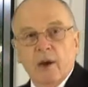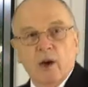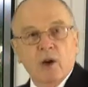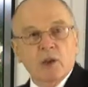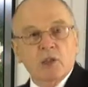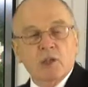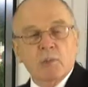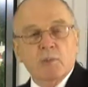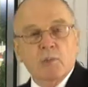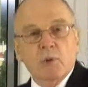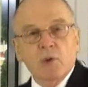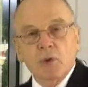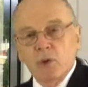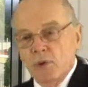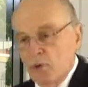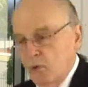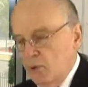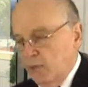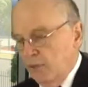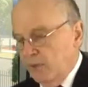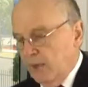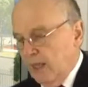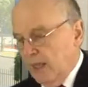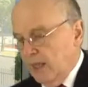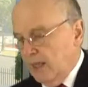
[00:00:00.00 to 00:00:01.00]

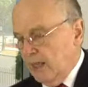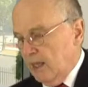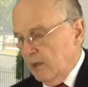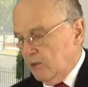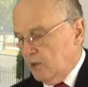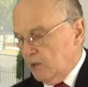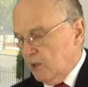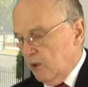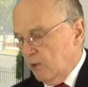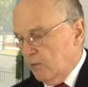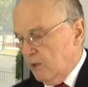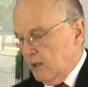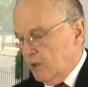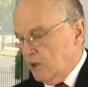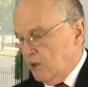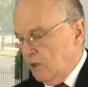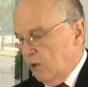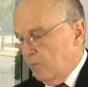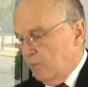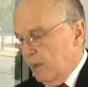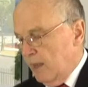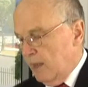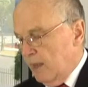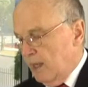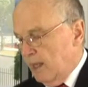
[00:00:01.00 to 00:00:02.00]
entrepreneurial thinking. So there's
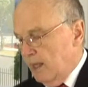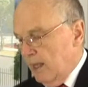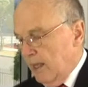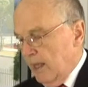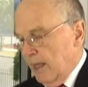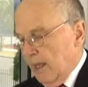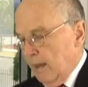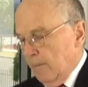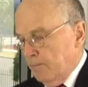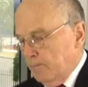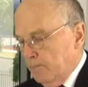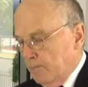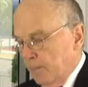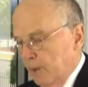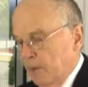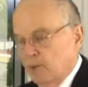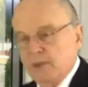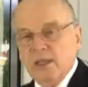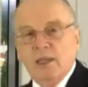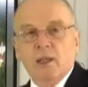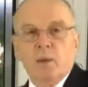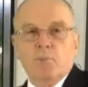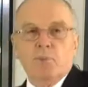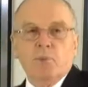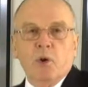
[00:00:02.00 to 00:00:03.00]
so many,
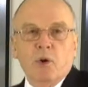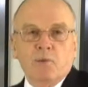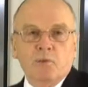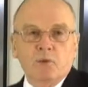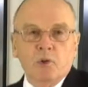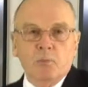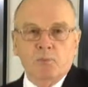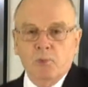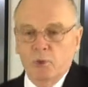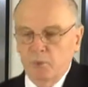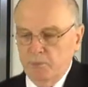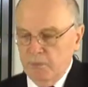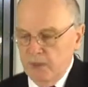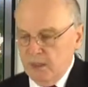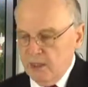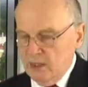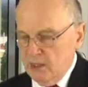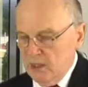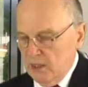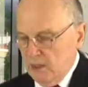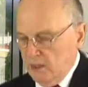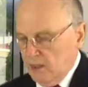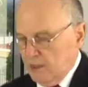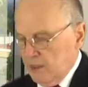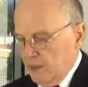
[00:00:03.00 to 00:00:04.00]
building a profitable
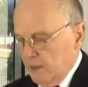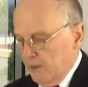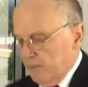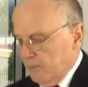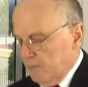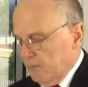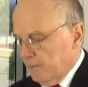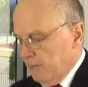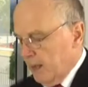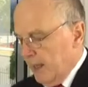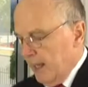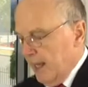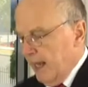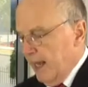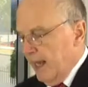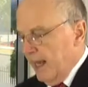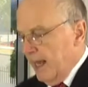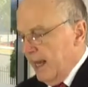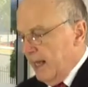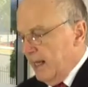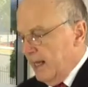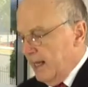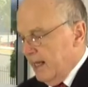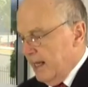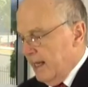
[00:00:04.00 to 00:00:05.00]
business.
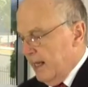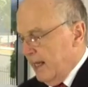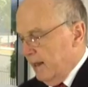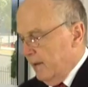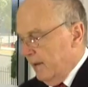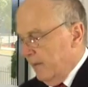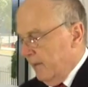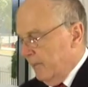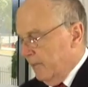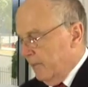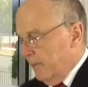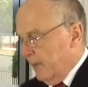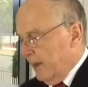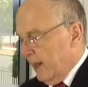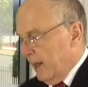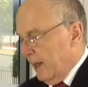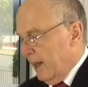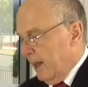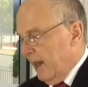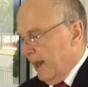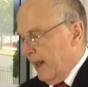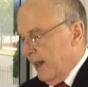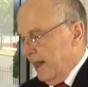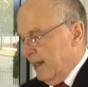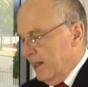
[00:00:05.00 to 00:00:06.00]
In here,
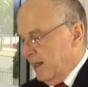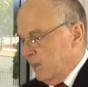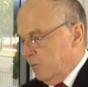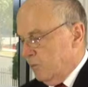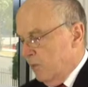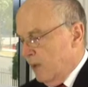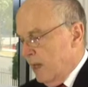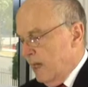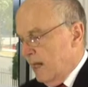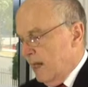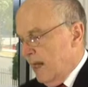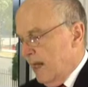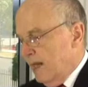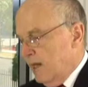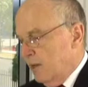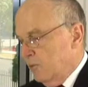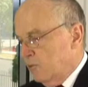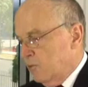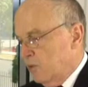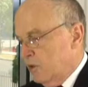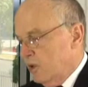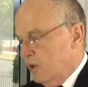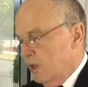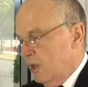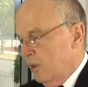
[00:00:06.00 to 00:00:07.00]
it is really an
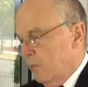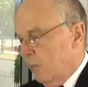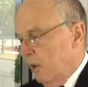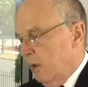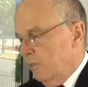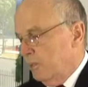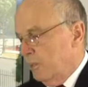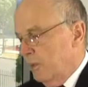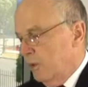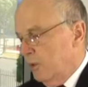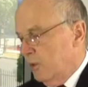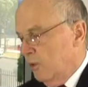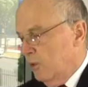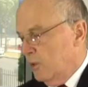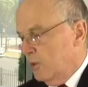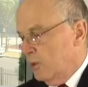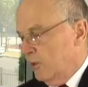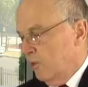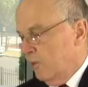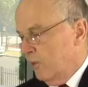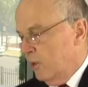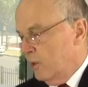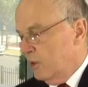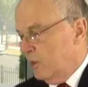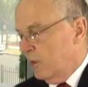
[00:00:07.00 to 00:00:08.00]
interesting one because
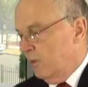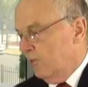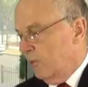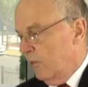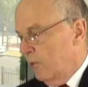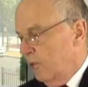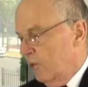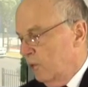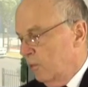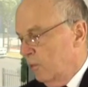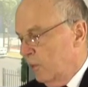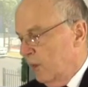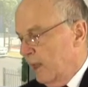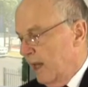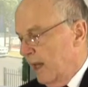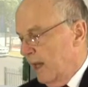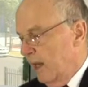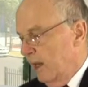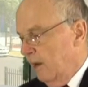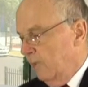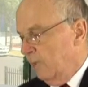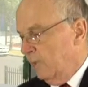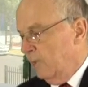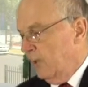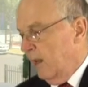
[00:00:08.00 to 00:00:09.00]
first of all,
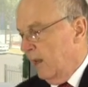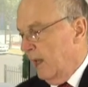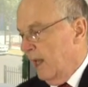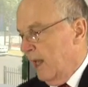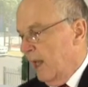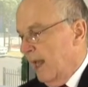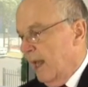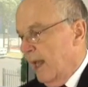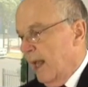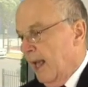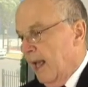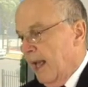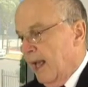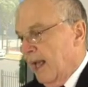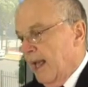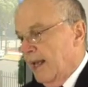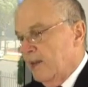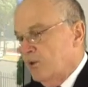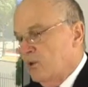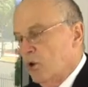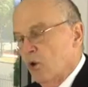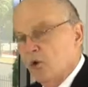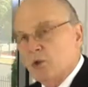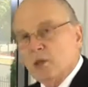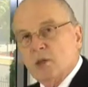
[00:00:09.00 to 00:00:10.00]

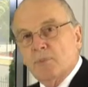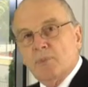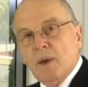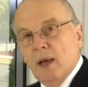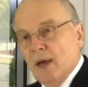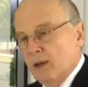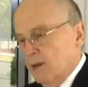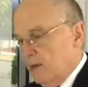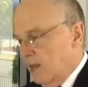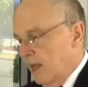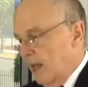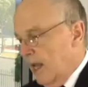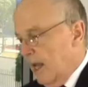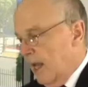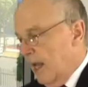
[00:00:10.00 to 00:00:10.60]
it talks about